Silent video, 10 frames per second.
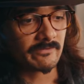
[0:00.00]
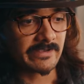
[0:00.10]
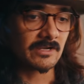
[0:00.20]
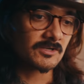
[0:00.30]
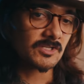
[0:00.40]
over
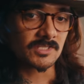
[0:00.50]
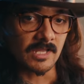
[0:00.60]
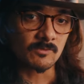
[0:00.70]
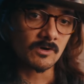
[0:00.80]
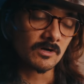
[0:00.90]
here just
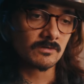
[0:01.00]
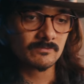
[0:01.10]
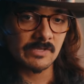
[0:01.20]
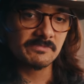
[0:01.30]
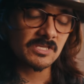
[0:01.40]
like, well,
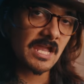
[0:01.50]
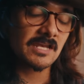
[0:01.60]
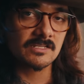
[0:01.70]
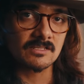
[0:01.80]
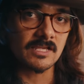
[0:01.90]
maybe
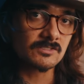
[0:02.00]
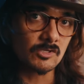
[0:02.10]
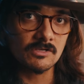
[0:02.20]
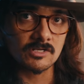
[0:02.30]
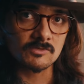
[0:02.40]
Canon in like
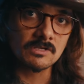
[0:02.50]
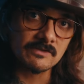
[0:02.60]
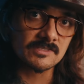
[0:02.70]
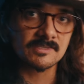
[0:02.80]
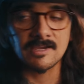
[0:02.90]
two years will
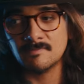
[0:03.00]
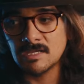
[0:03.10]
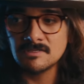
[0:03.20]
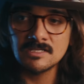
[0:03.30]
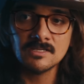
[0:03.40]
give us that.
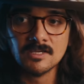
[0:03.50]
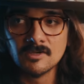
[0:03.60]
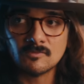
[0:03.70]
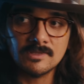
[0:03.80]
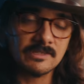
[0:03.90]
Maybe
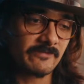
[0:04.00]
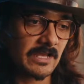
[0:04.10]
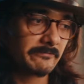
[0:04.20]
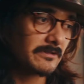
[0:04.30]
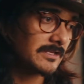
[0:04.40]
when they
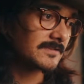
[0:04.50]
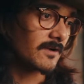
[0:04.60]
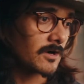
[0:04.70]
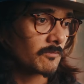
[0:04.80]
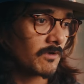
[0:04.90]
finally release the
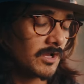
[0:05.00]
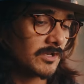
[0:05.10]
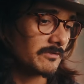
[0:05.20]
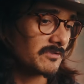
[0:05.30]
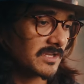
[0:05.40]

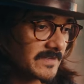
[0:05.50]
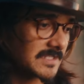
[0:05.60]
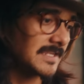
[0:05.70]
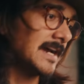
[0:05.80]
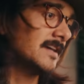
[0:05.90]
R1, it will give
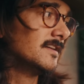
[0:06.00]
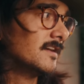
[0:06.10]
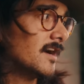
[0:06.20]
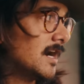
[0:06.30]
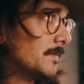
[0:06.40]
us that.
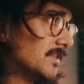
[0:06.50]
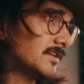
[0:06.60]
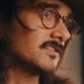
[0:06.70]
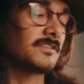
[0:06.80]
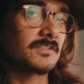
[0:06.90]
Uh, but then
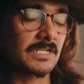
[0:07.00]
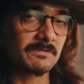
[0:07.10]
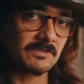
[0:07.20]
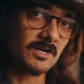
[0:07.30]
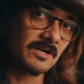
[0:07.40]
you're still stuck
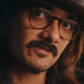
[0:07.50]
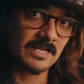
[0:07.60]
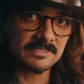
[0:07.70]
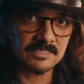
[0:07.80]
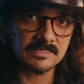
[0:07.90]
with RF
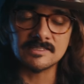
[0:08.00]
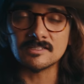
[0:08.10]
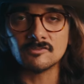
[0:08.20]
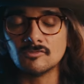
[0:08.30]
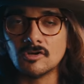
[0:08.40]
lenses,
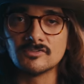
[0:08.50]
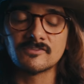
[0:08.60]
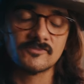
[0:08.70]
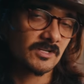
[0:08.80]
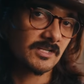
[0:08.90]
and who knows
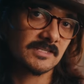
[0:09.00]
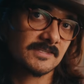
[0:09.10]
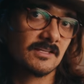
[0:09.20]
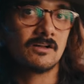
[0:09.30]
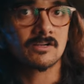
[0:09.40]
if you're gonna get
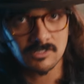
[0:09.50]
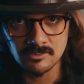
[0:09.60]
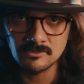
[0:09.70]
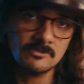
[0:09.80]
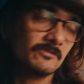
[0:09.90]
C-Log
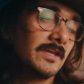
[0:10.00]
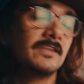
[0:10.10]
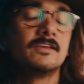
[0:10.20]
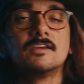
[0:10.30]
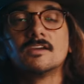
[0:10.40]
2
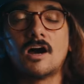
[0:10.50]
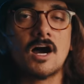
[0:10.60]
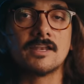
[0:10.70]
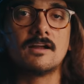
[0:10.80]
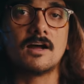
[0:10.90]

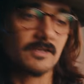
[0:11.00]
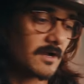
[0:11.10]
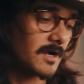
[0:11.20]
on and on and